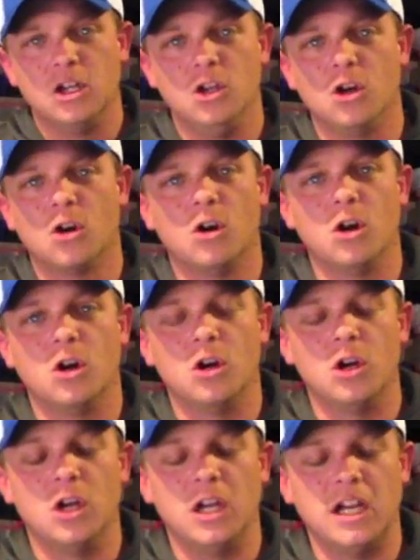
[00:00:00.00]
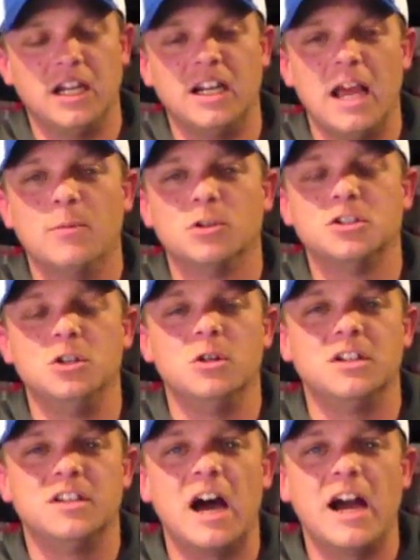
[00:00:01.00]
It enables you
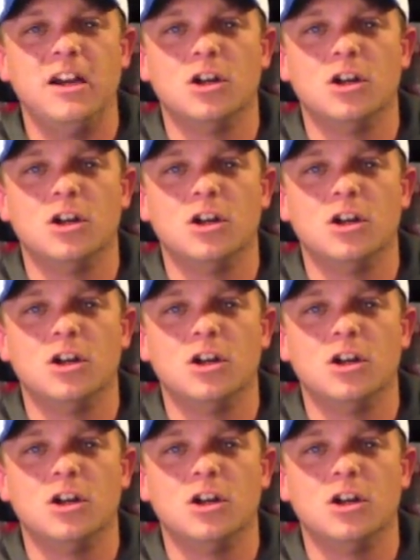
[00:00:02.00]
to tie